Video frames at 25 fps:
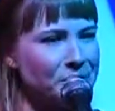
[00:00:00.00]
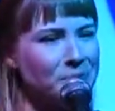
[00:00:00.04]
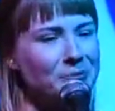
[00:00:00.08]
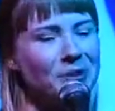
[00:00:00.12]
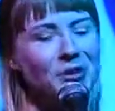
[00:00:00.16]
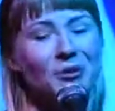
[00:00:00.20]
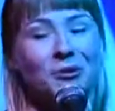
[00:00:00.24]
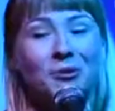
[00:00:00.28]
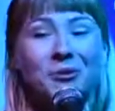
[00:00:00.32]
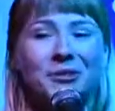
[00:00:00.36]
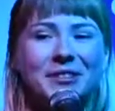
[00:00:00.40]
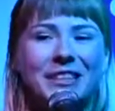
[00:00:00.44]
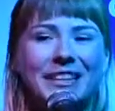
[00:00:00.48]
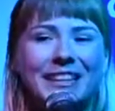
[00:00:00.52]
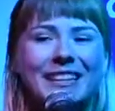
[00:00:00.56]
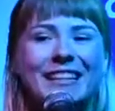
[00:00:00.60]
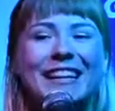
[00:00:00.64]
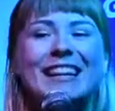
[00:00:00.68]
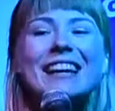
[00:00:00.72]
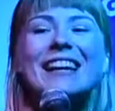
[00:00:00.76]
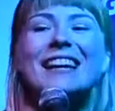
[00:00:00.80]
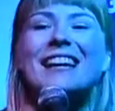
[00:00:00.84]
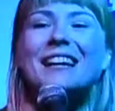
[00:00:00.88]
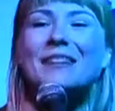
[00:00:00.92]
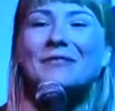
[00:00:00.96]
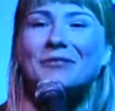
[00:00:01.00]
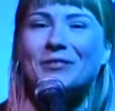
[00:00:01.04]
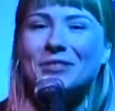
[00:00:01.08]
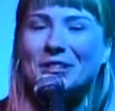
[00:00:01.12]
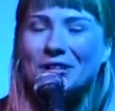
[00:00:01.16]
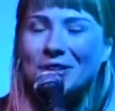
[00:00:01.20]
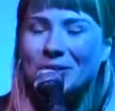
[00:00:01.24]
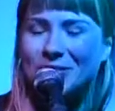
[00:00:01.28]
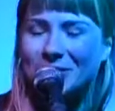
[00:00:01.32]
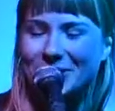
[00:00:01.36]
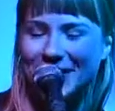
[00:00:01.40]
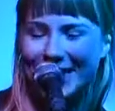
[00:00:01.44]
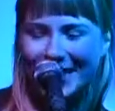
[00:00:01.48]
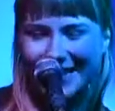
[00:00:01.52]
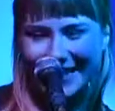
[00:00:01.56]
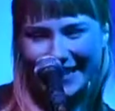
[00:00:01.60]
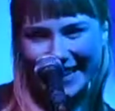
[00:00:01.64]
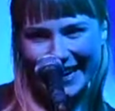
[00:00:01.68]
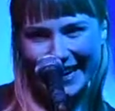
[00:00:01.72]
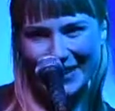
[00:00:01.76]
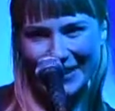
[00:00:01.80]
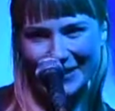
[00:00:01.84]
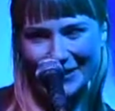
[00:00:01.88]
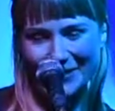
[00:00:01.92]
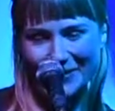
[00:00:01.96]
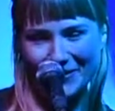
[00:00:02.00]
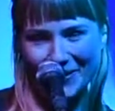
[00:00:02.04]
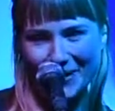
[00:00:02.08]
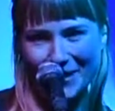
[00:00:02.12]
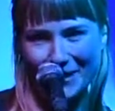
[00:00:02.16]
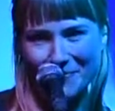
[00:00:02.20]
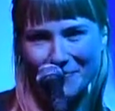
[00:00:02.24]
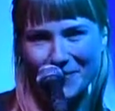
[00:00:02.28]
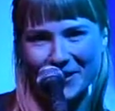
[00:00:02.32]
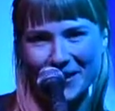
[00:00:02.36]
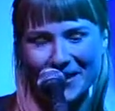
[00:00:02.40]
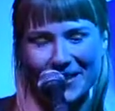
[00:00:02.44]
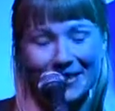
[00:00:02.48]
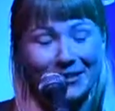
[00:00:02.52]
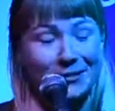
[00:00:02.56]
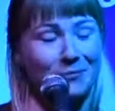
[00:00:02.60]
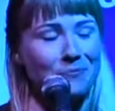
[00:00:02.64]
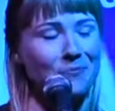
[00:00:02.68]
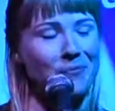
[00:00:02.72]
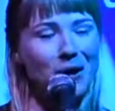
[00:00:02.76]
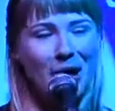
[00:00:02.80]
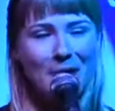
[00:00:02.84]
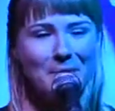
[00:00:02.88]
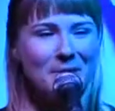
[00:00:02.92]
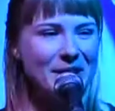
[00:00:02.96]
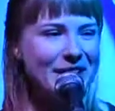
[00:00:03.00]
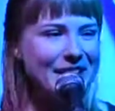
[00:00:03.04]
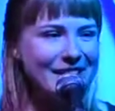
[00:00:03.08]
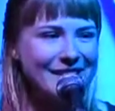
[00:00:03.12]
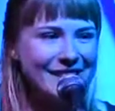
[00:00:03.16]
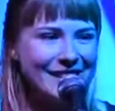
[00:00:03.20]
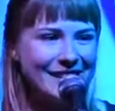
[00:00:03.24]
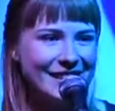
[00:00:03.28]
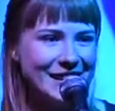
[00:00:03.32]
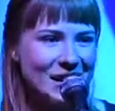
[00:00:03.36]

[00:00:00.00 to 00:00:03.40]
but only if you take care of them because mama